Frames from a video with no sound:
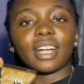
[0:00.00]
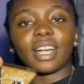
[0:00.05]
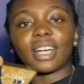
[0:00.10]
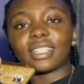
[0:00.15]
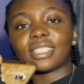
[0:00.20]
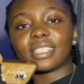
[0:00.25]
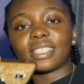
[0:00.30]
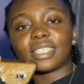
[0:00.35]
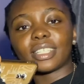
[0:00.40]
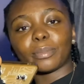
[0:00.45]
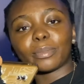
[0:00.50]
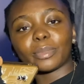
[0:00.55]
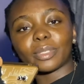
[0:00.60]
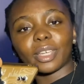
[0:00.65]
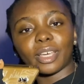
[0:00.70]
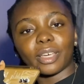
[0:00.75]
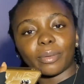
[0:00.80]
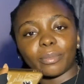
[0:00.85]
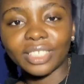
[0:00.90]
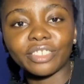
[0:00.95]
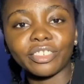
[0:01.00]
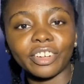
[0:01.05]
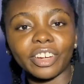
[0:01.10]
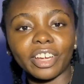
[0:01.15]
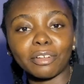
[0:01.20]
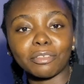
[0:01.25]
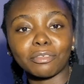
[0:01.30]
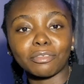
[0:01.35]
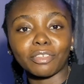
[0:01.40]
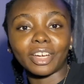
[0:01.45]
At the same time,
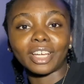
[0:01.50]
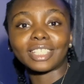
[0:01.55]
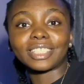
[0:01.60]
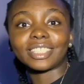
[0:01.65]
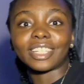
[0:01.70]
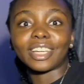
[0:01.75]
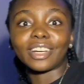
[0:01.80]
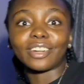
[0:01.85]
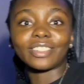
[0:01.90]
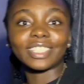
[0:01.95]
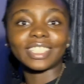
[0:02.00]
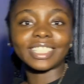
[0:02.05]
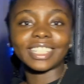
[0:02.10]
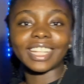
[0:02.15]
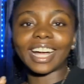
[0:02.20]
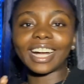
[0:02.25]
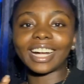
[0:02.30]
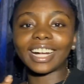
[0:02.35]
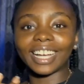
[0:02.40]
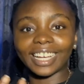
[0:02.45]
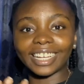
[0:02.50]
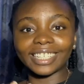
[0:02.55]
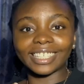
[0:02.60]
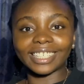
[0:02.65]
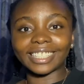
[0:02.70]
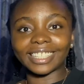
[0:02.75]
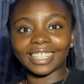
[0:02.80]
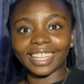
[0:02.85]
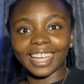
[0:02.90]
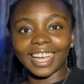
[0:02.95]
Rian finds out that Kang
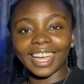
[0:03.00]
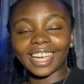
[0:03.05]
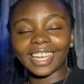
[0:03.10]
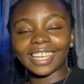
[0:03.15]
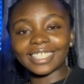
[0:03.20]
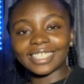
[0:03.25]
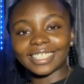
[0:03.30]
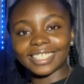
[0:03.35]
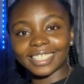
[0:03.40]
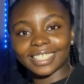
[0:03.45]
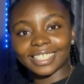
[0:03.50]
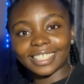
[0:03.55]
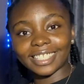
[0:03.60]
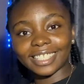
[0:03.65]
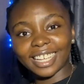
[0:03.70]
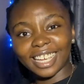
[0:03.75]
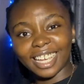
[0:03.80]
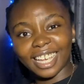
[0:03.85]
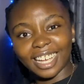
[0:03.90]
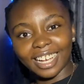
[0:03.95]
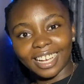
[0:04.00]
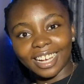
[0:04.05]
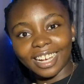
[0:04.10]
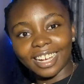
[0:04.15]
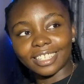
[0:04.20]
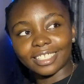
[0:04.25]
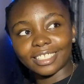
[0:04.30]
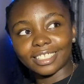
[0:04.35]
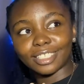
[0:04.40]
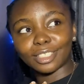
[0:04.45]
Ina is
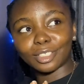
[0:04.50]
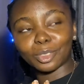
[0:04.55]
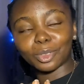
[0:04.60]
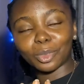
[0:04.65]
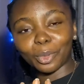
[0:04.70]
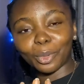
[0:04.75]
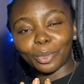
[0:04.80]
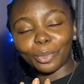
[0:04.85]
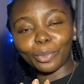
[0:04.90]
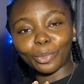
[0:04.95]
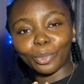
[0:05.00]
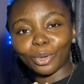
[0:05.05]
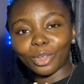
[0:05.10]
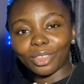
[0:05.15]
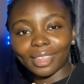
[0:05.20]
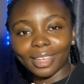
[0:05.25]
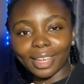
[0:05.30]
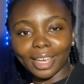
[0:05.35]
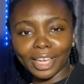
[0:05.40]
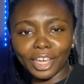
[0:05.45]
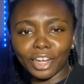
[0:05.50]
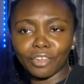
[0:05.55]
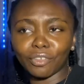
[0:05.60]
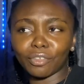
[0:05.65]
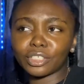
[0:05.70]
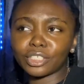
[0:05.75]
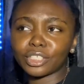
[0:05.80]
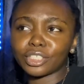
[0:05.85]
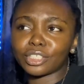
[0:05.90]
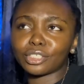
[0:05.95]
Kanga's twin brother. He
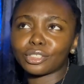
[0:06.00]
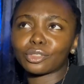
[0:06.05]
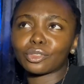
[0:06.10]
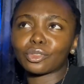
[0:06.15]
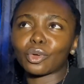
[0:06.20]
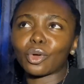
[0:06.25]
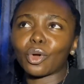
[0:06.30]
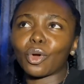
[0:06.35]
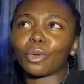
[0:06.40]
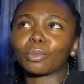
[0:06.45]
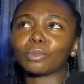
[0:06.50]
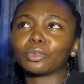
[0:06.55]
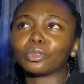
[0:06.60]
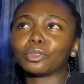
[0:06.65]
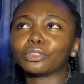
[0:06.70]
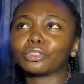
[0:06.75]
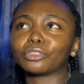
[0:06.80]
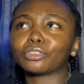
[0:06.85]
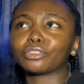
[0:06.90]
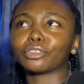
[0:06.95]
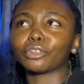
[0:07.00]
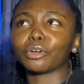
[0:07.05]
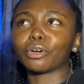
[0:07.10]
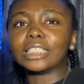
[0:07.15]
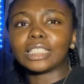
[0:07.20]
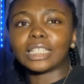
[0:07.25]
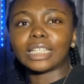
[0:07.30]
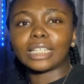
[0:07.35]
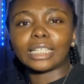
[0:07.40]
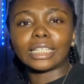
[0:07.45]
rushes to come look for
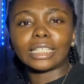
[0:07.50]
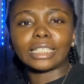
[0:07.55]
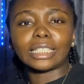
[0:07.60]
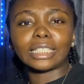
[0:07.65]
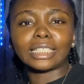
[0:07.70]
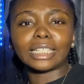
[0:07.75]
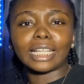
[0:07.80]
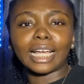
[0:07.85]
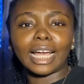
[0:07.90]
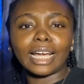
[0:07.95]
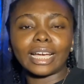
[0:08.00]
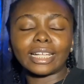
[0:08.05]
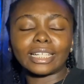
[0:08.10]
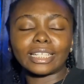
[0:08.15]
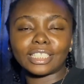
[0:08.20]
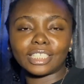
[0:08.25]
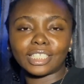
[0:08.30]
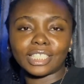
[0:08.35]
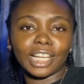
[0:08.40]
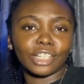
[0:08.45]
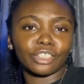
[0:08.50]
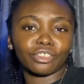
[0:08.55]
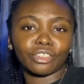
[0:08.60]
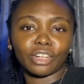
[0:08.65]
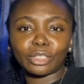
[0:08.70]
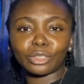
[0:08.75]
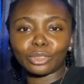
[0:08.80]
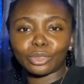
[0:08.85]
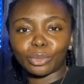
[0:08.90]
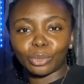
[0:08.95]
Jayin and he's like
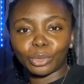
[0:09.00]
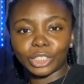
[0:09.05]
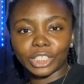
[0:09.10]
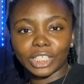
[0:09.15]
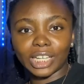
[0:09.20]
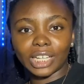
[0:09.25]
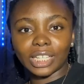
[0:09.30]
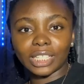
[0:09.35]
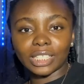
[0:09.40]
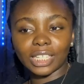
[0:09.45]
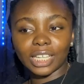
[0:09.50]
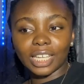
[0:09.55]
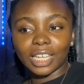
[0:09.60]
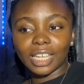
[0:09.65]
trying to protect